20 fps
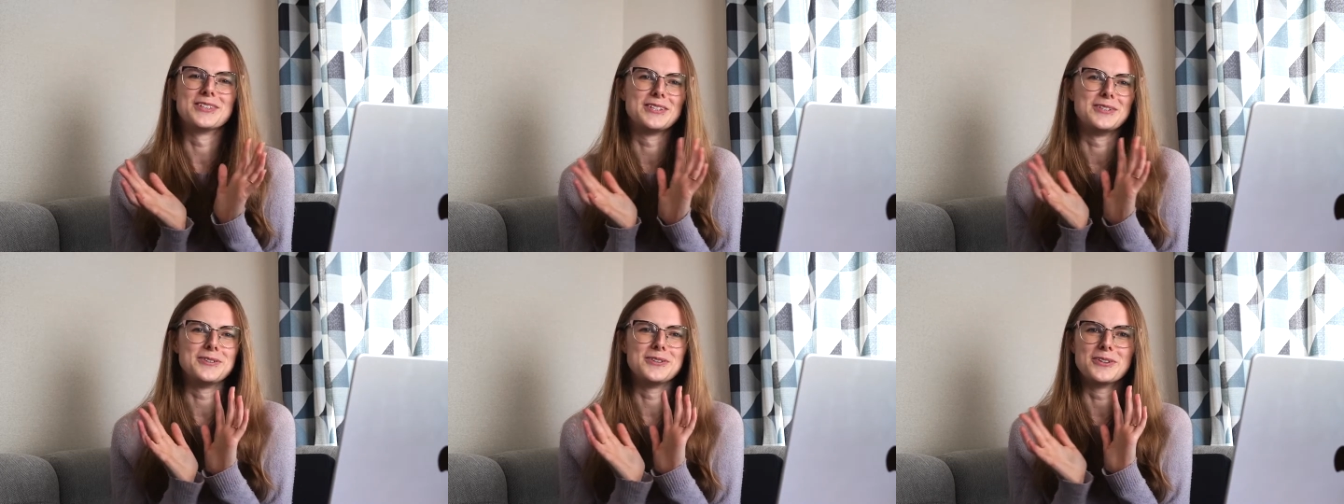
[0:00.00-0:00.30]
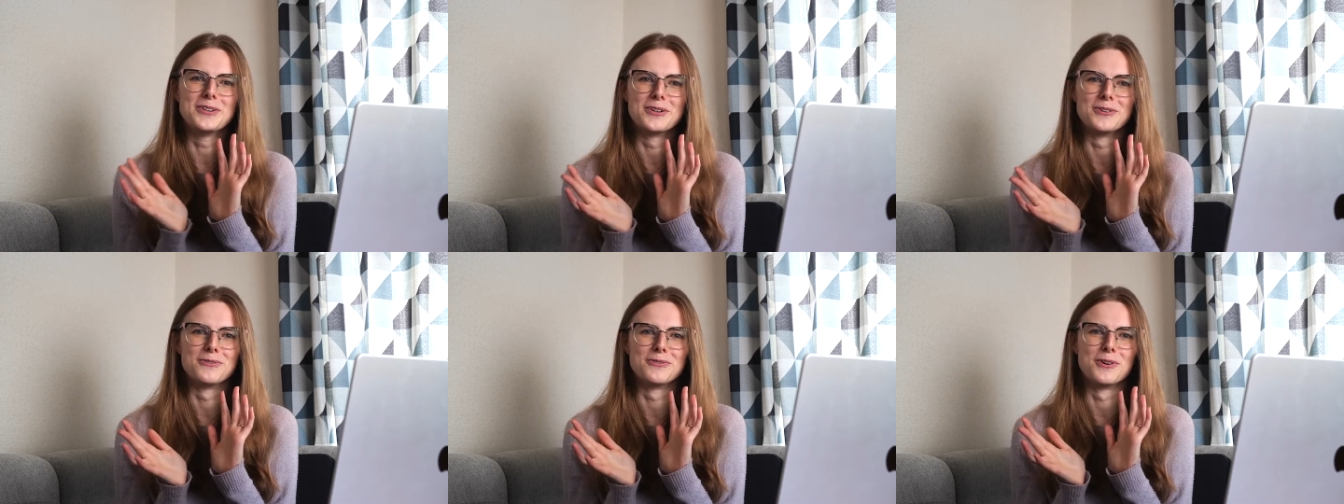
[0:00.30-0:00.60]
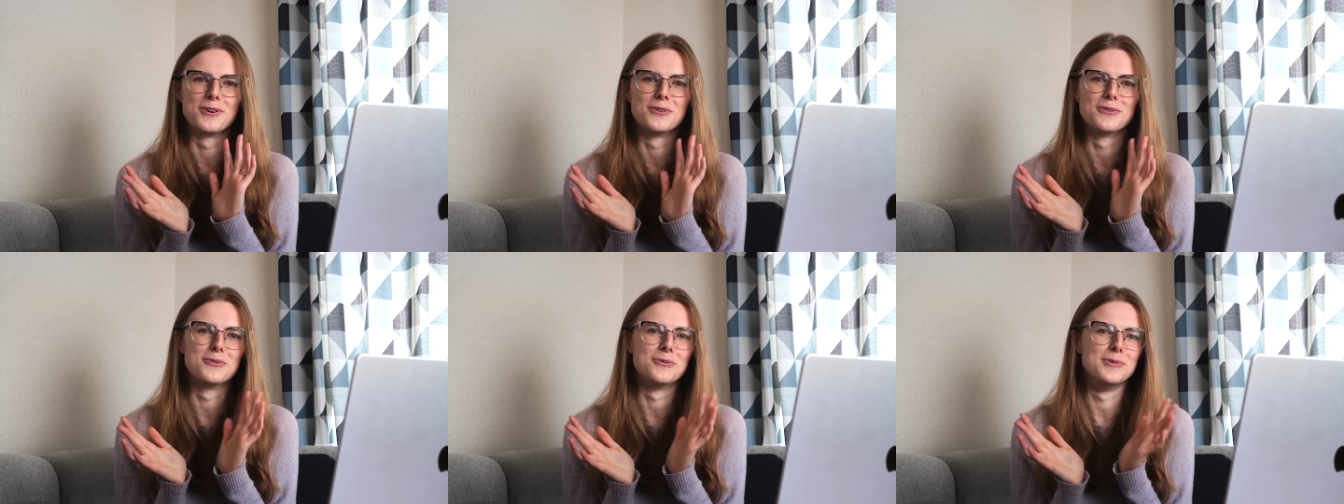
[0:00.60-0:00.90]
think you can go
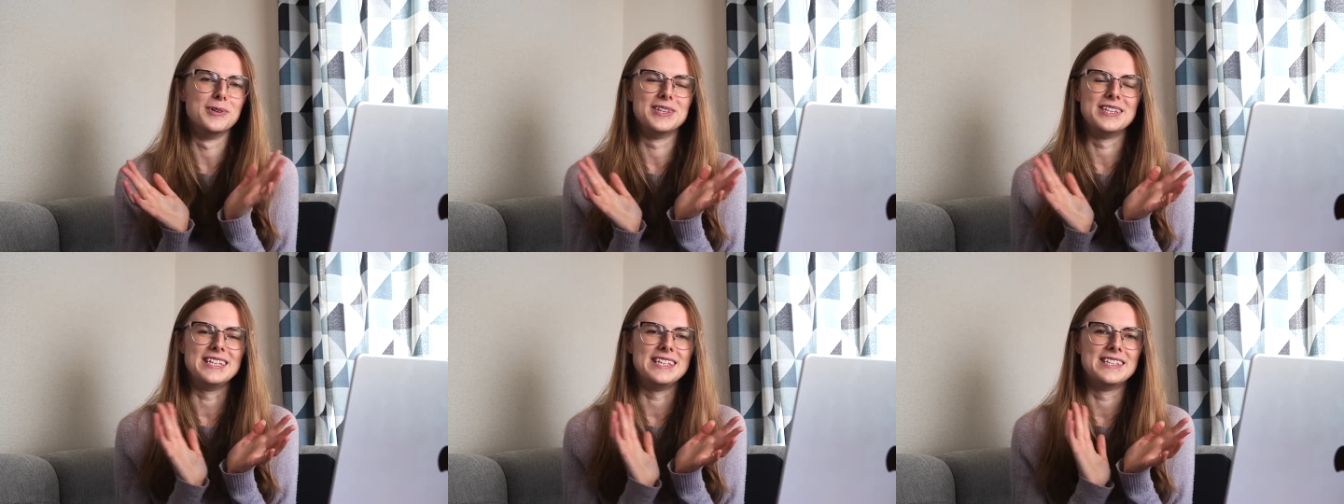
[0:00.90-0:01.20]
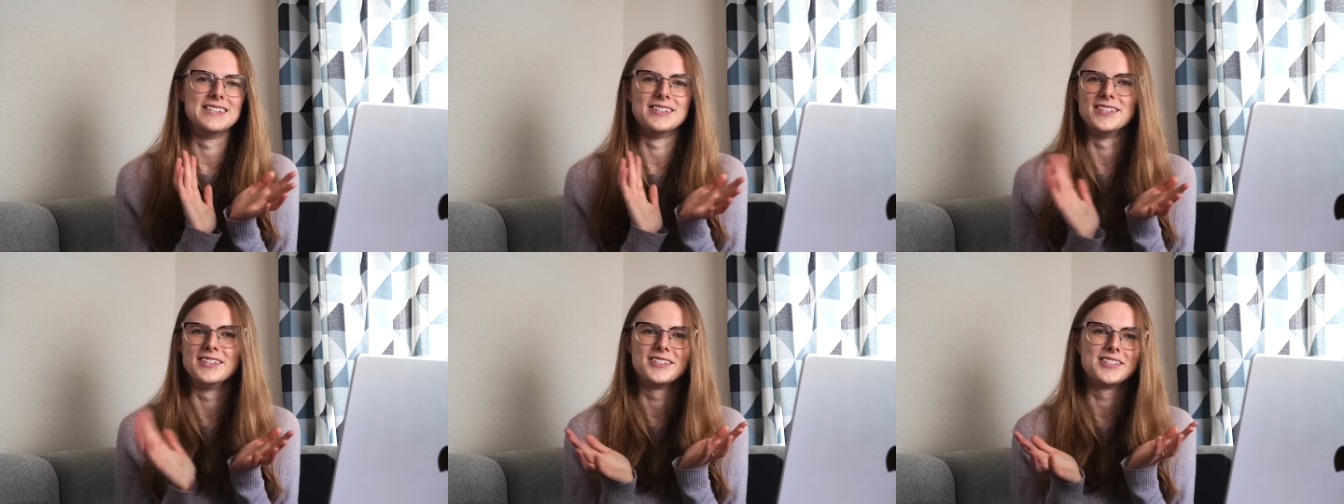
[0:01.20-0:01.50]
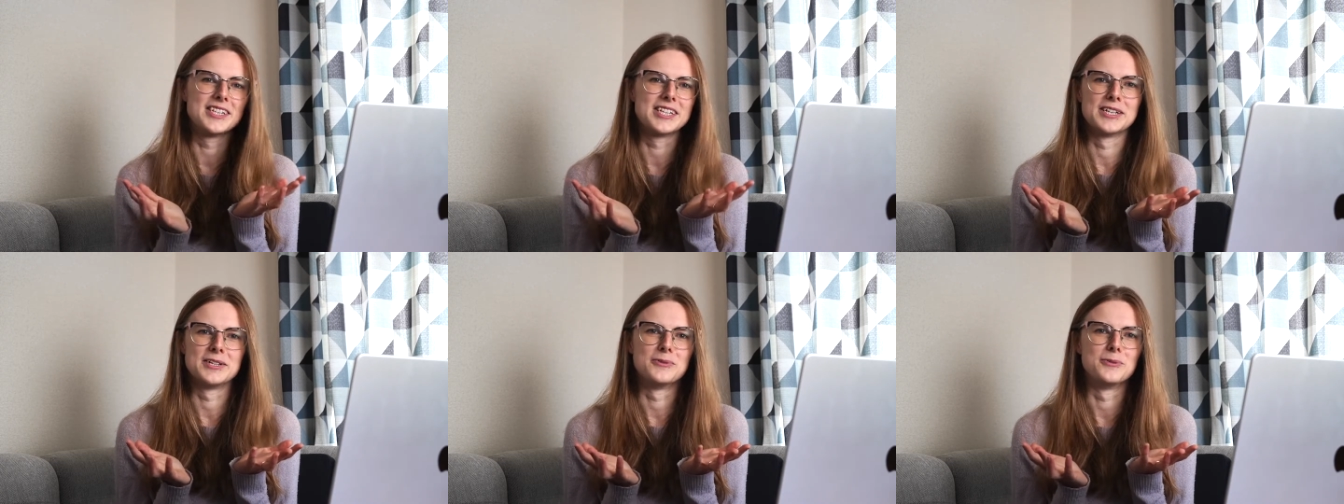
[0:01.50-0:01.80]
wrong with either the
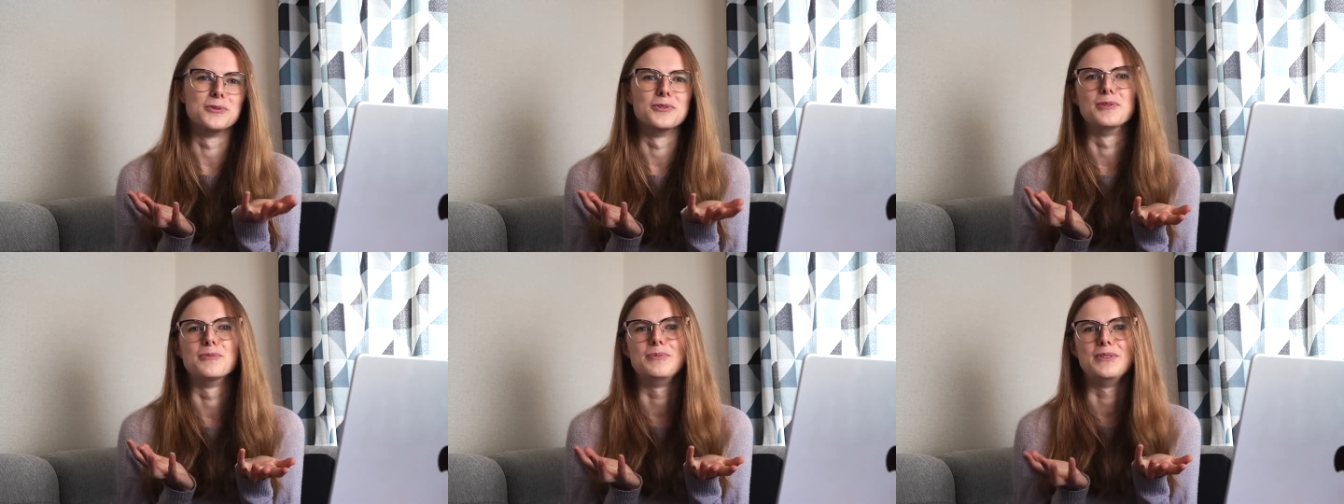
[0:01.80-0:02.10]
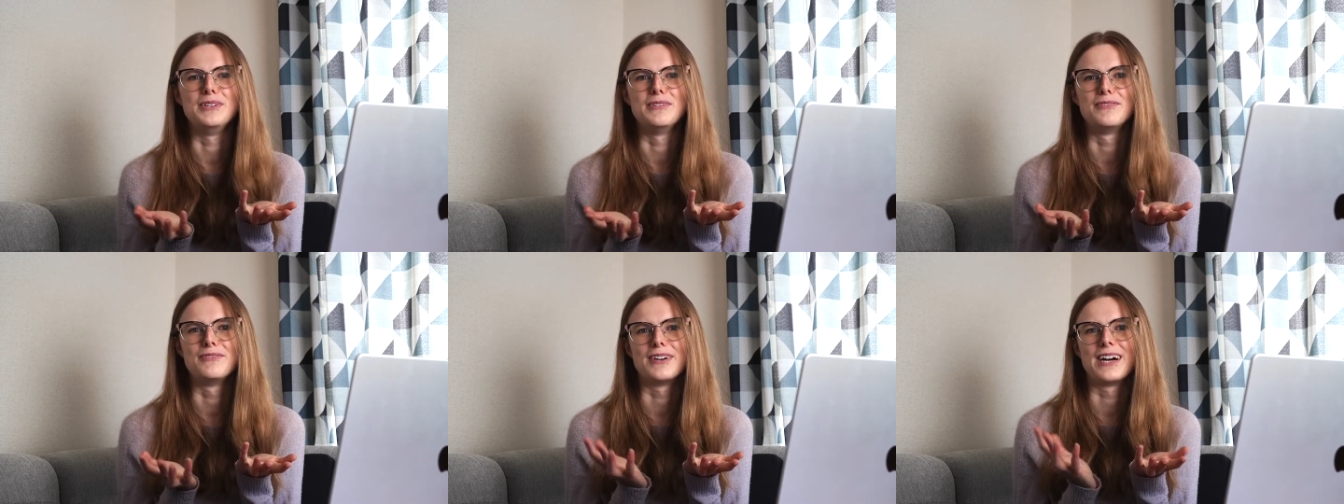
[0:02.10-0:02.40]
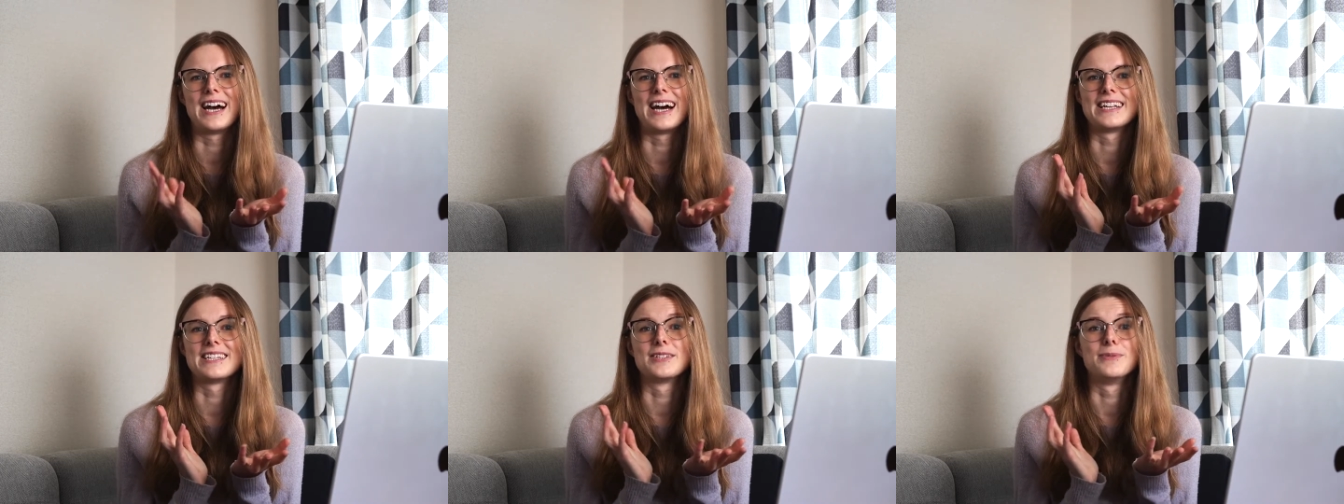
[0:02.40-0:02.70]
chicken or the beef
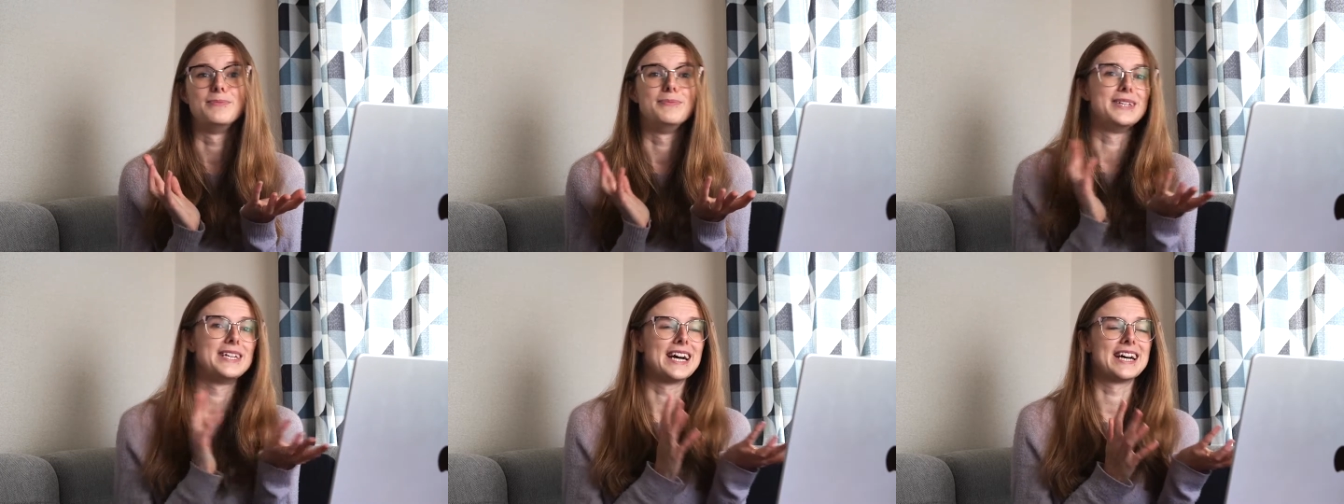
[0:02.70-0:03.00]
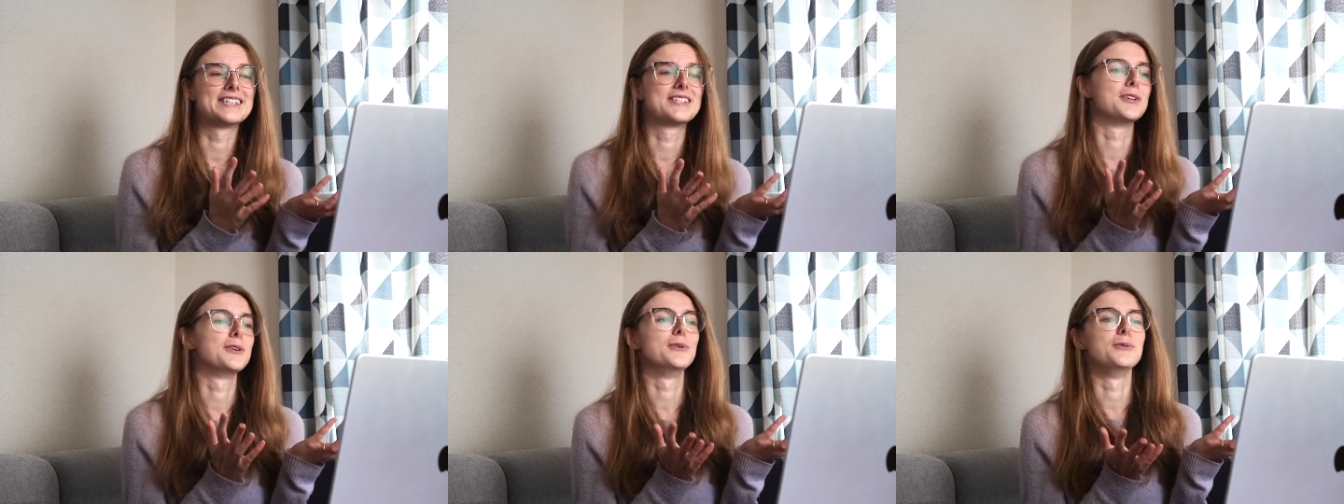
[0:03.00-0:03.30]
at Mikasa